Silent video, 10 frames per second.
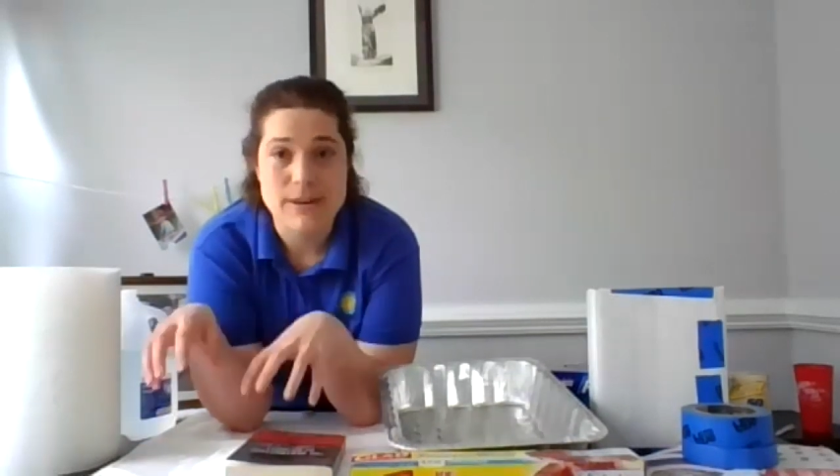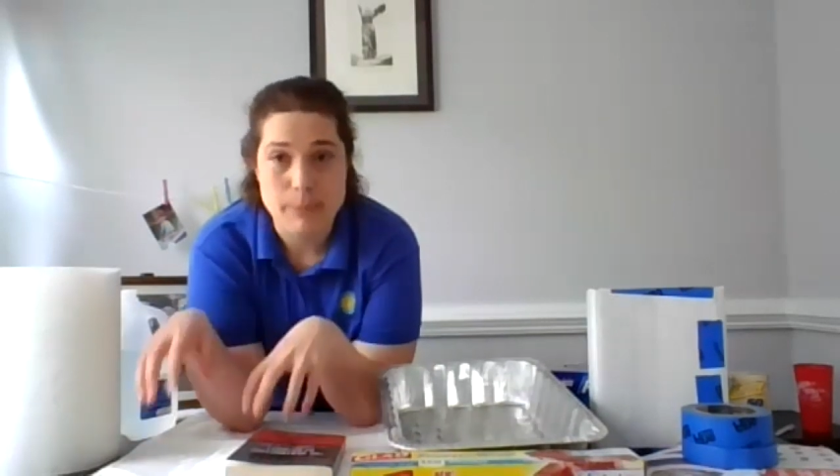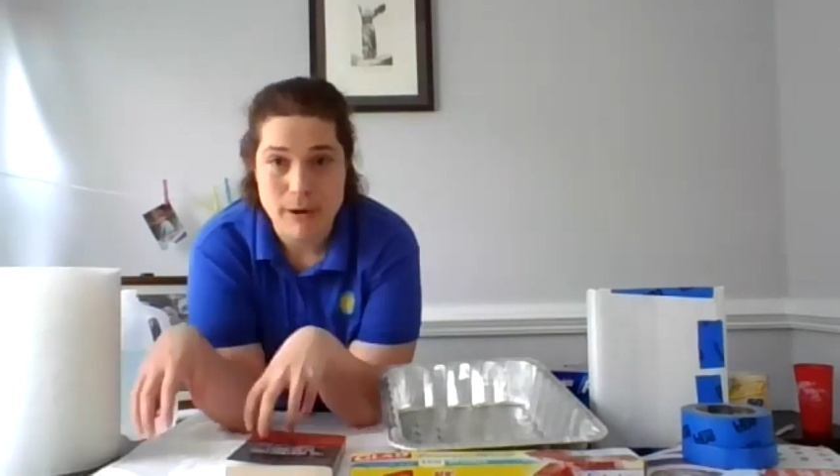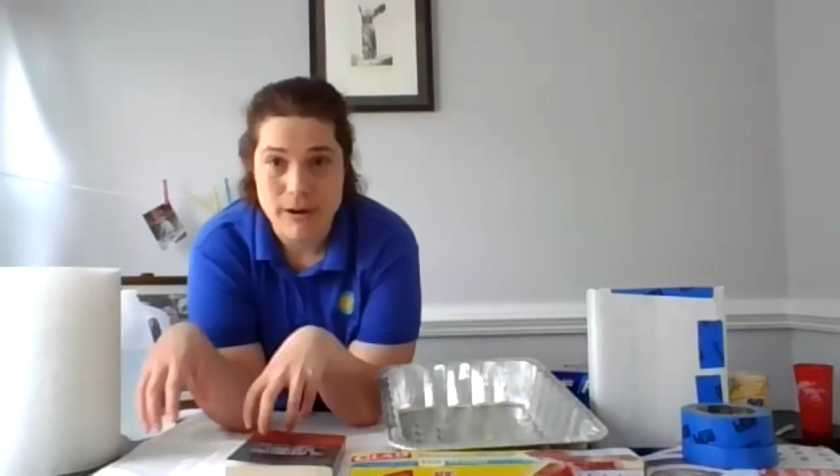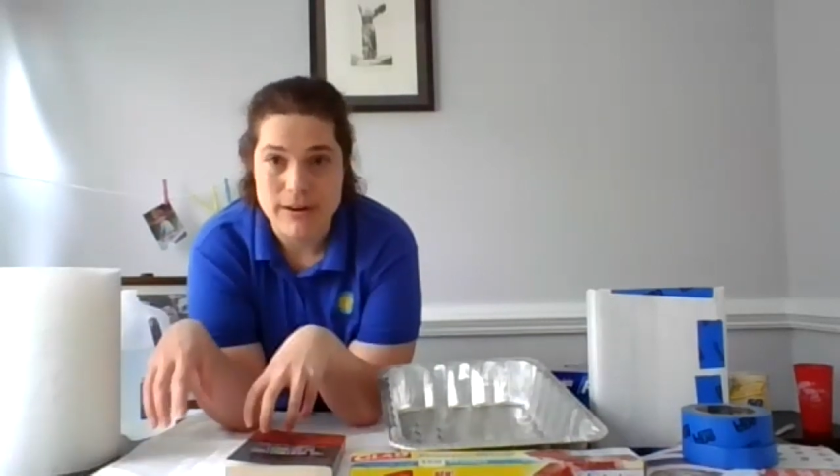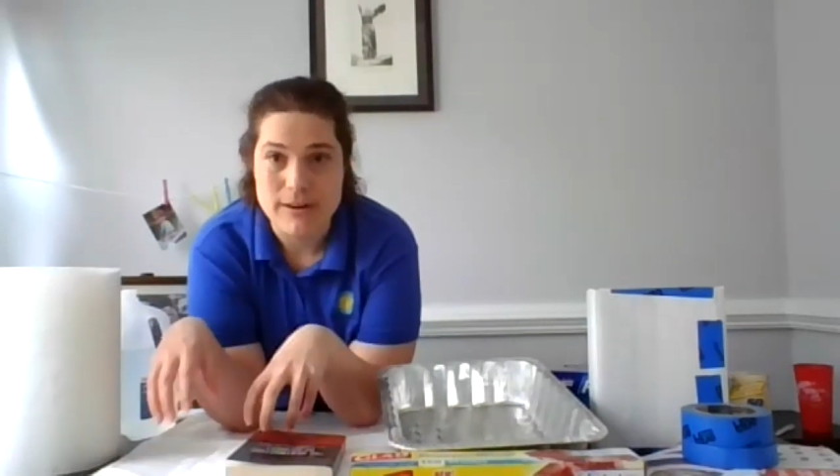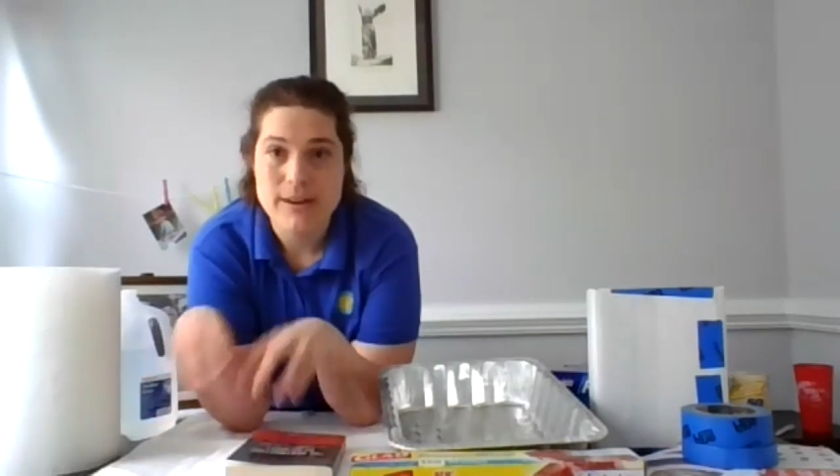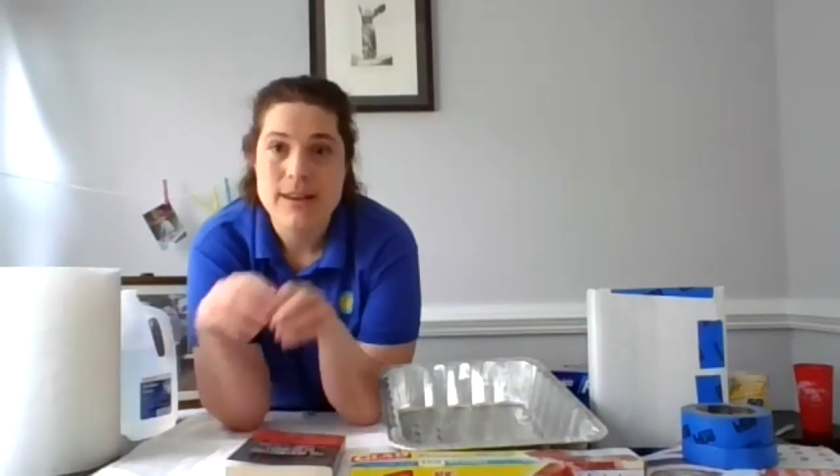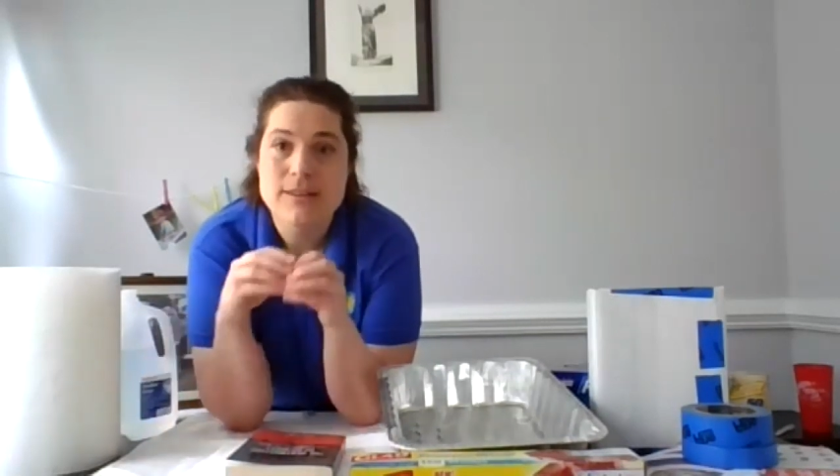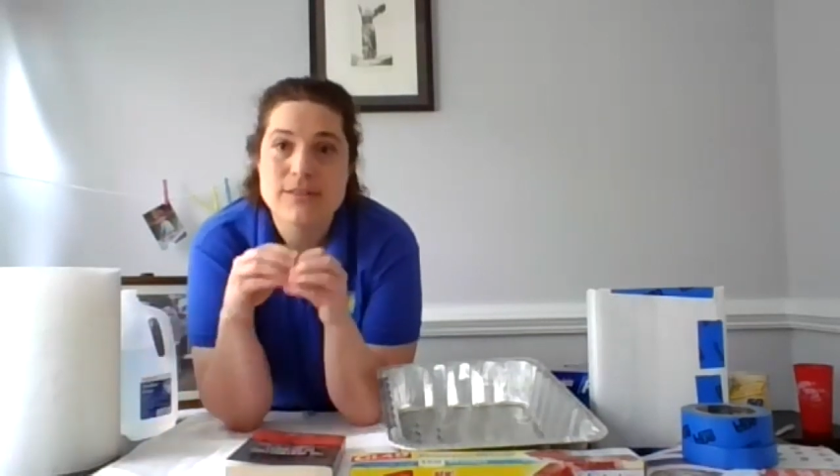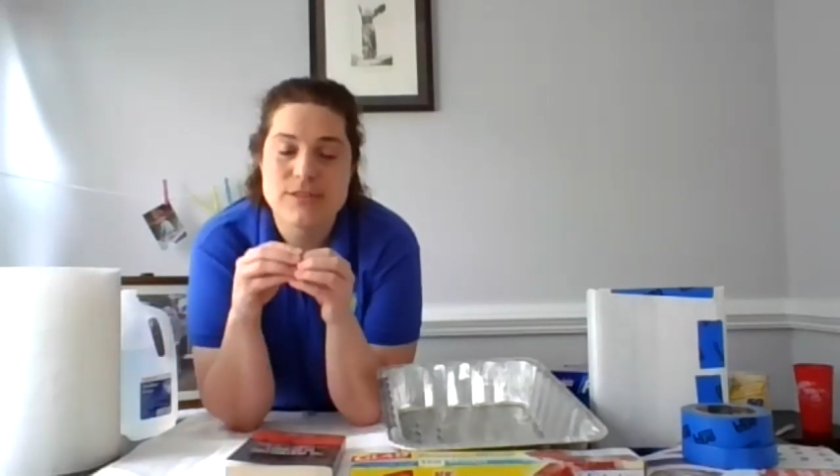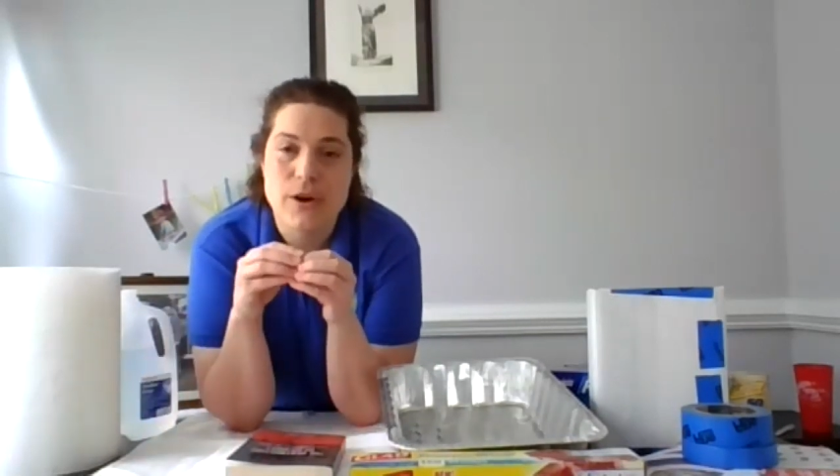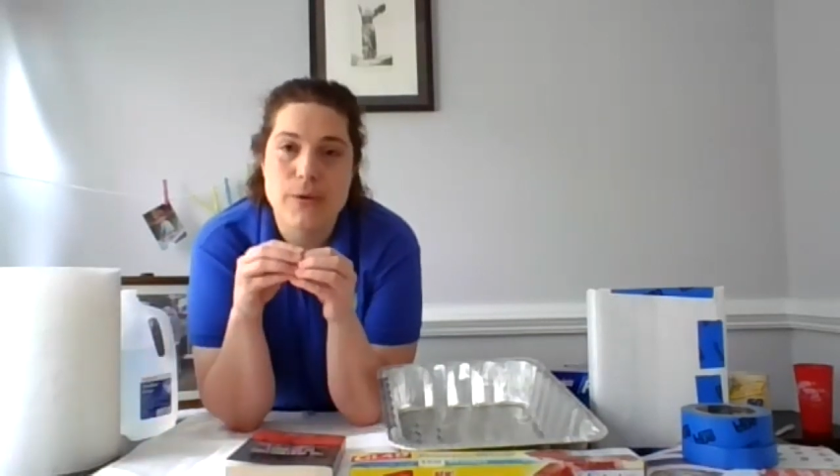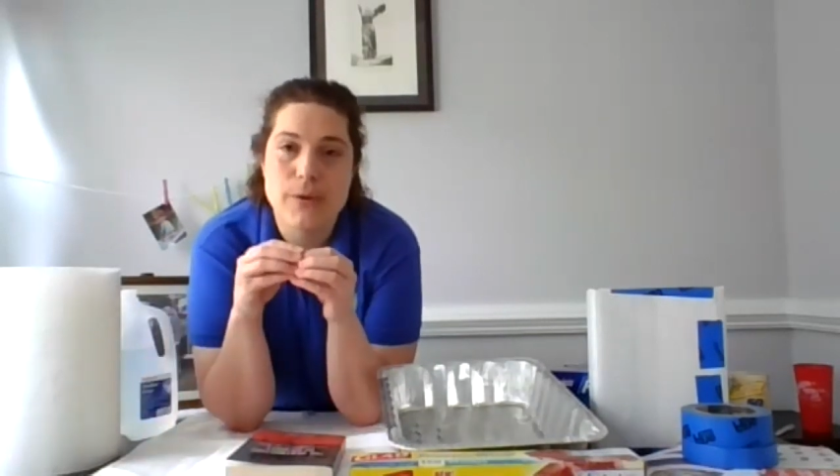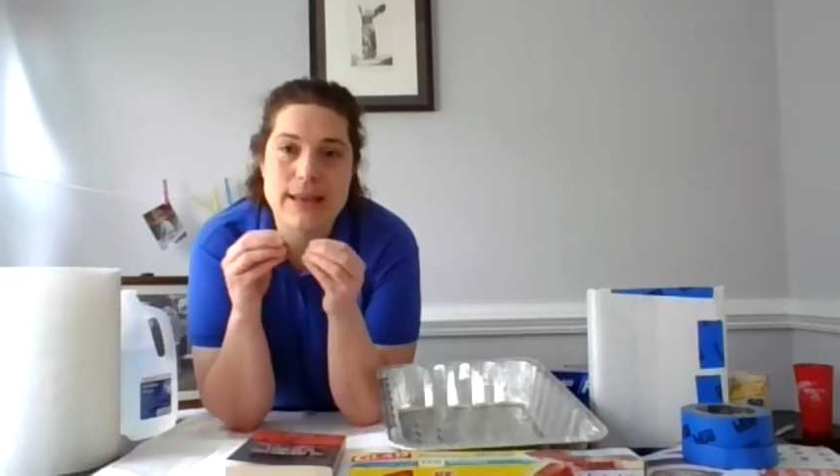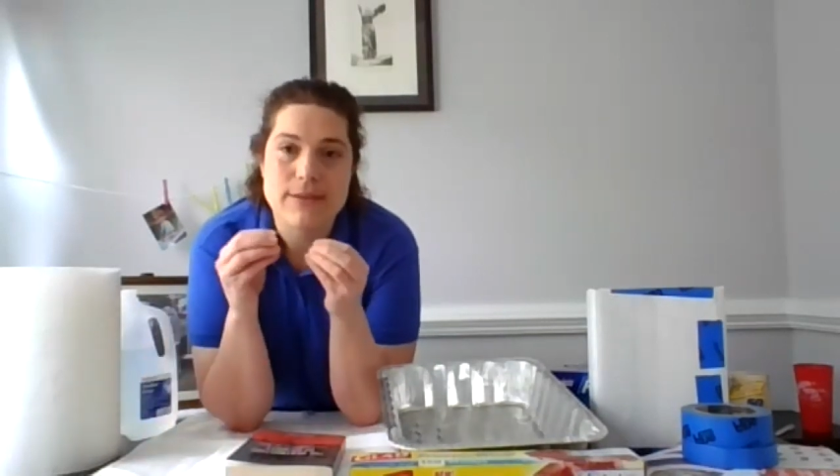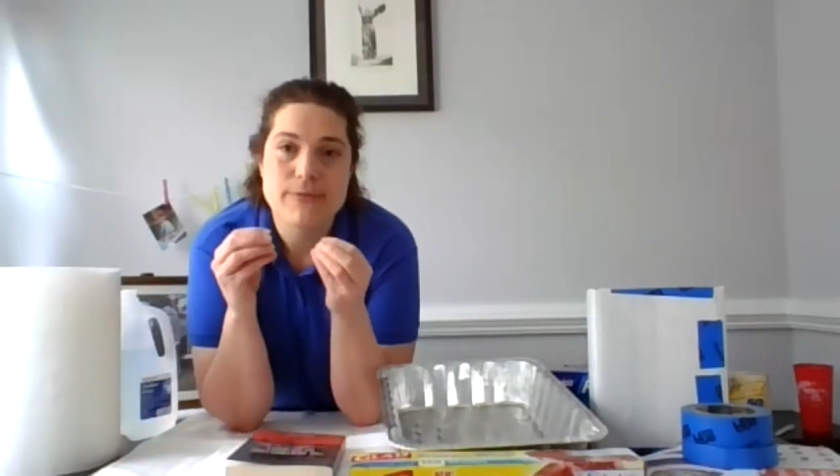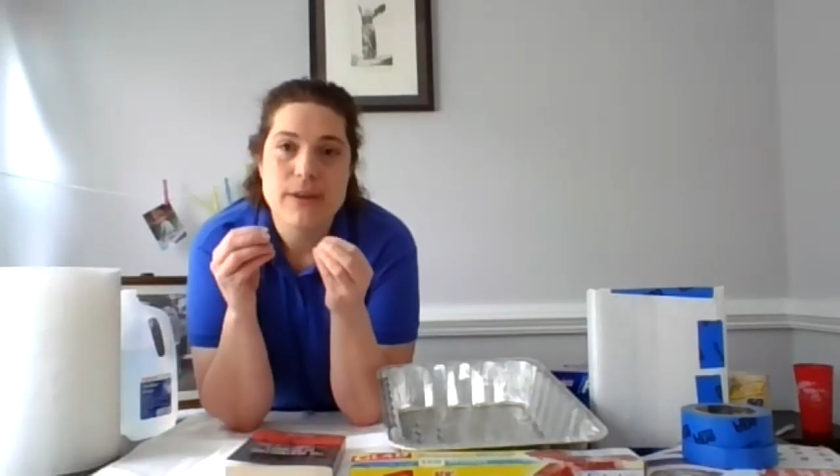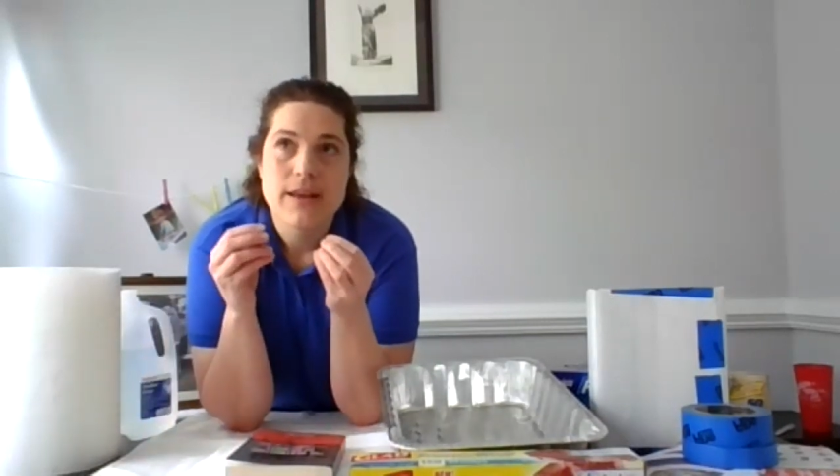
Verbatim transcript: apart. So if